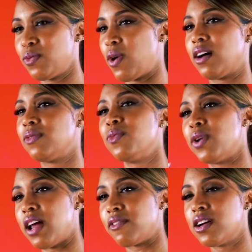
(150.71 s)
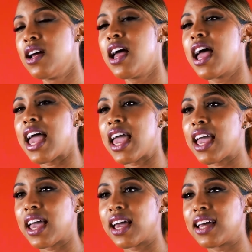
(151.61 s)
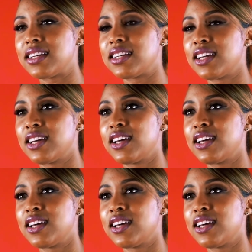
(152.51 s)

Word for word: wow, whatever. And